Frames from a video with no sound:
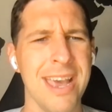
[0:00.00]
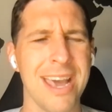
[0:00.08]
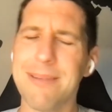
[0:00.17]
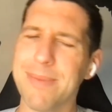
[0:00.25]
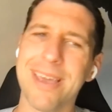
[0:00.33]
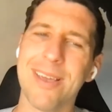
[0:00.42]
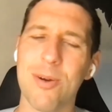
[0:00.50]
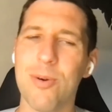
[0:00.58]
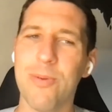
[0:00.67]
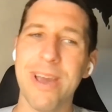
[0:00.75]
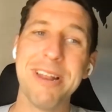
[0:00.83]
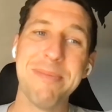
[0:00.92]
And I'm like,
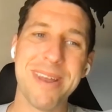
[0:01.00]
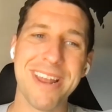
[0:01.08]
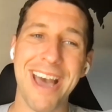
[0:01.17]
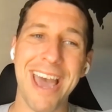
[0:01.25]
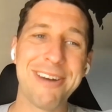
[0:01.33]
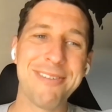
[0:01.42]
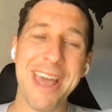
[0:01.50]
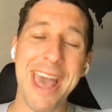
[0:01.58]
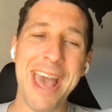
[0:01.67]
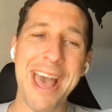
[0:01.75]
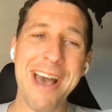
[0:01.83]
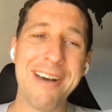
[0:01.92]
wait a minute, I
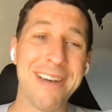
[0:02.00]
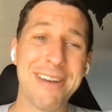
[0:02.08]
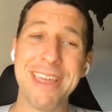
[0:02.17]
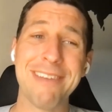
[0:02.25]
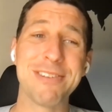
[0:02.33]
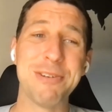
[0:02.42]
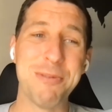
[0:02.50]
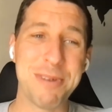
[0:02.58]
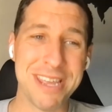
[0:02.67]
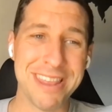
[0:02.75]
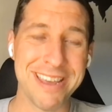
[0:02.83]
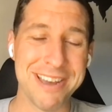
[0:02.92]
only have
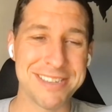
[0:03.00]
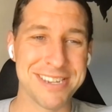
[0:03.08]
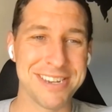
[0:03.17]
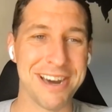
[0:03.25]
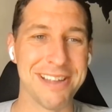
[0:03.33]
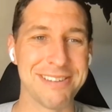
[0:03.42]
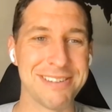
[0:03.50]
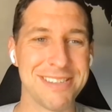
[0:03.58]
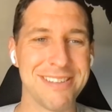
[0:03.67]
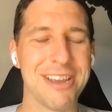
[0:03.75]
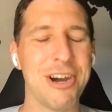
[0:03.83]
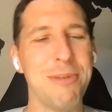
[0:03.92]
$20,000.
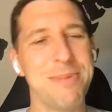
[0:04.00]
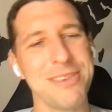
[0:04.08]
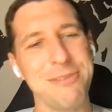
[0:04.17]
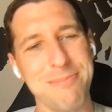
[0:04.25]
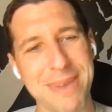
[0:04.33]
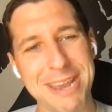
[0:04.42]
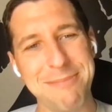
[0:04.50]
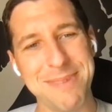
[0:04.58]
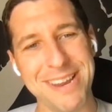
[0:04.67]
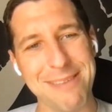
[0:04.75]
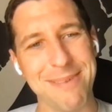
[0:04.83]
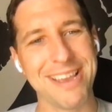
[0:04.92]
They're like, oh, but you made money. I'm